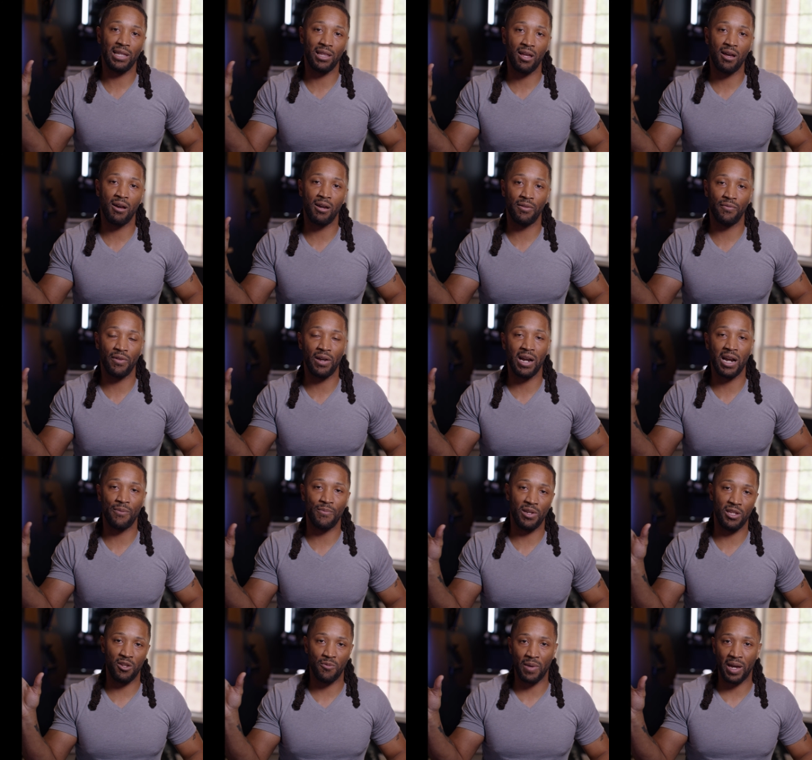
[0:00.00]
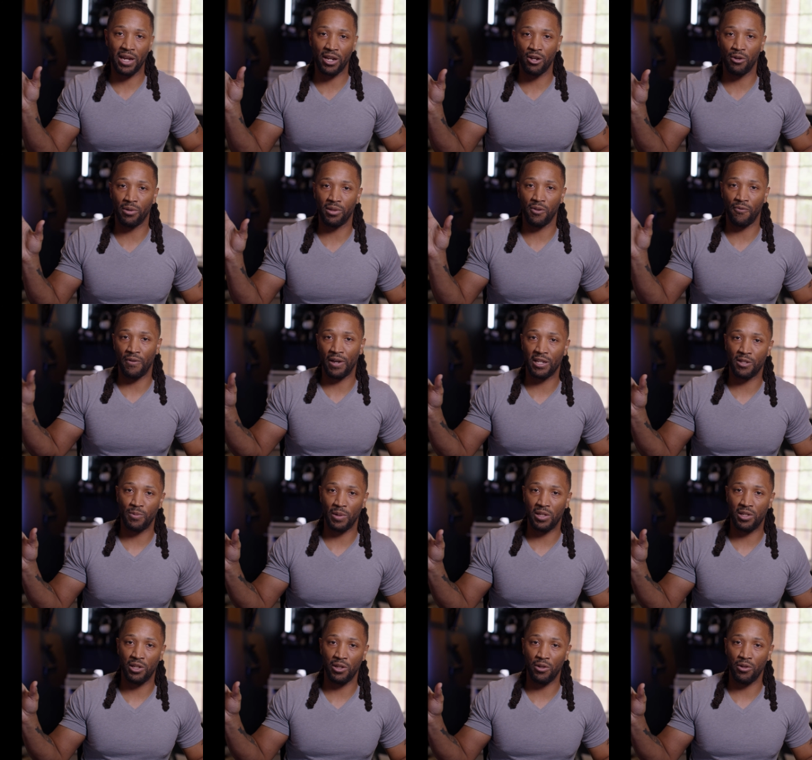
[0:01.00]
law environment, you might go with the
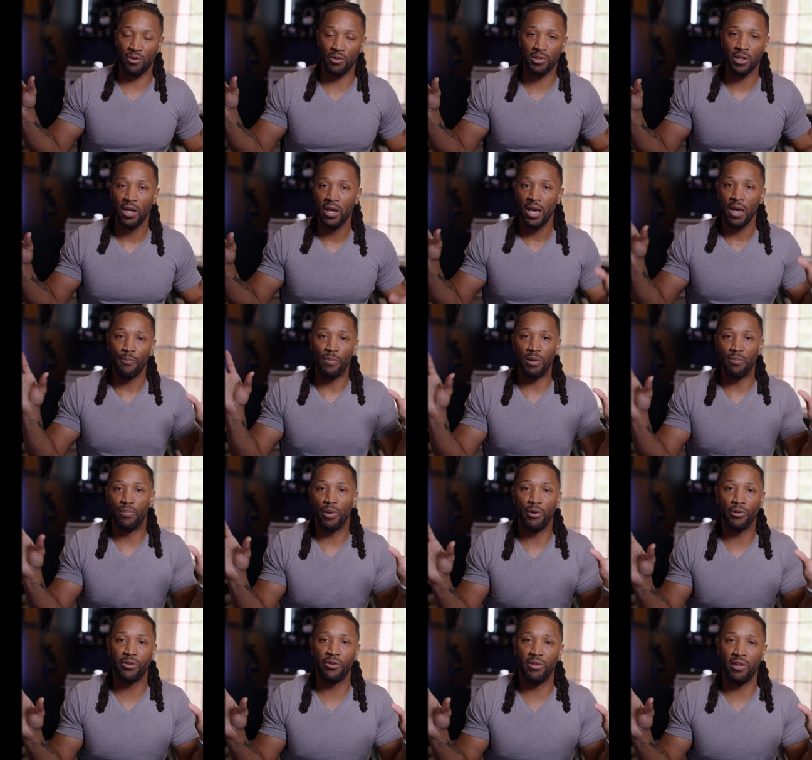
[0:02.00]
Vespid 2s, but both of